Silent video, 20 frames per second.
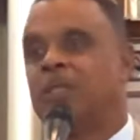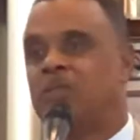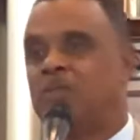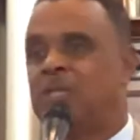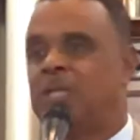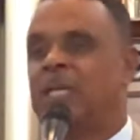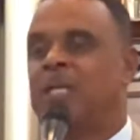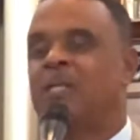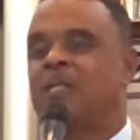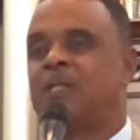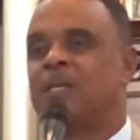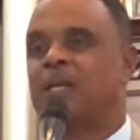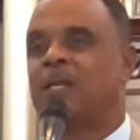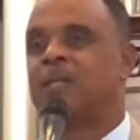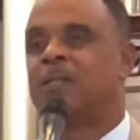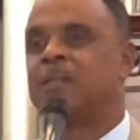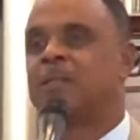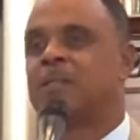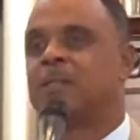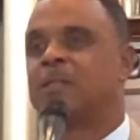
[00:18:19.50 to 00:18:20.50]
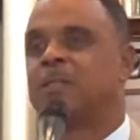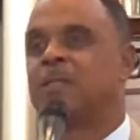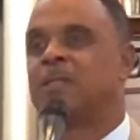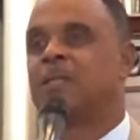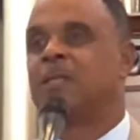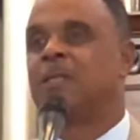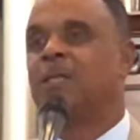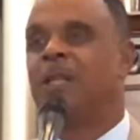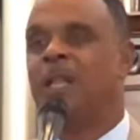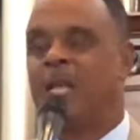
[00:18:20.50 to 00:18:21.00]

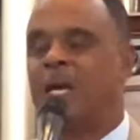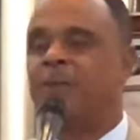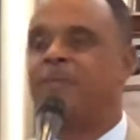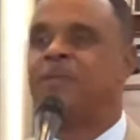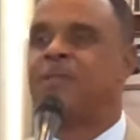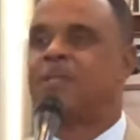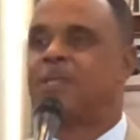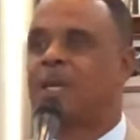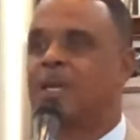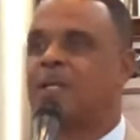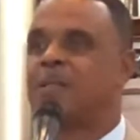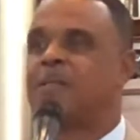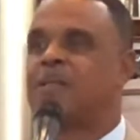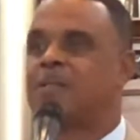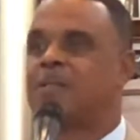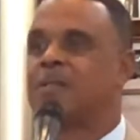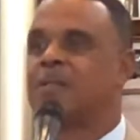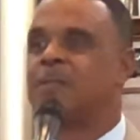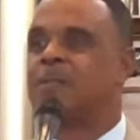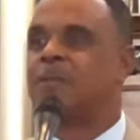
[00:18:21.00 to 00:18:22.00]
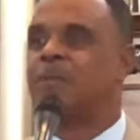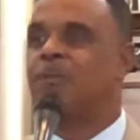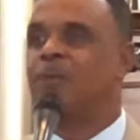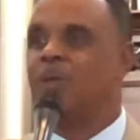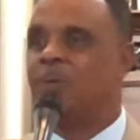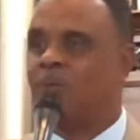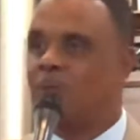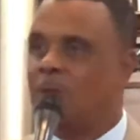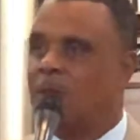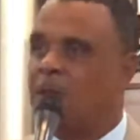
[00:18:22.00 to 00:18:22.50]
Jesus loves us
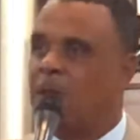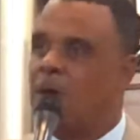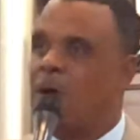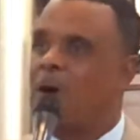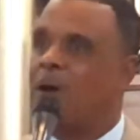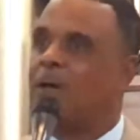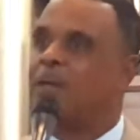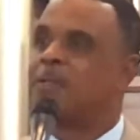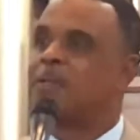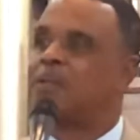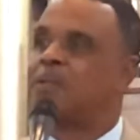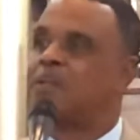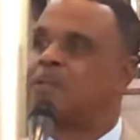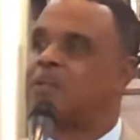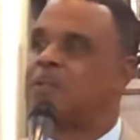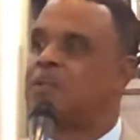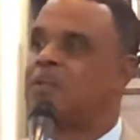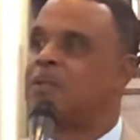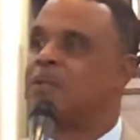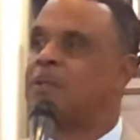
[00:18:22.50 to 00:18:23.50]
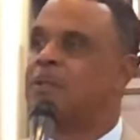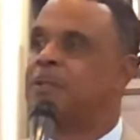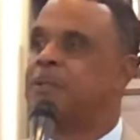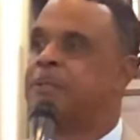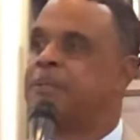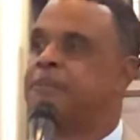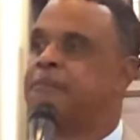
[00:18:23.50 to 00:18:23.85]
when we're lost.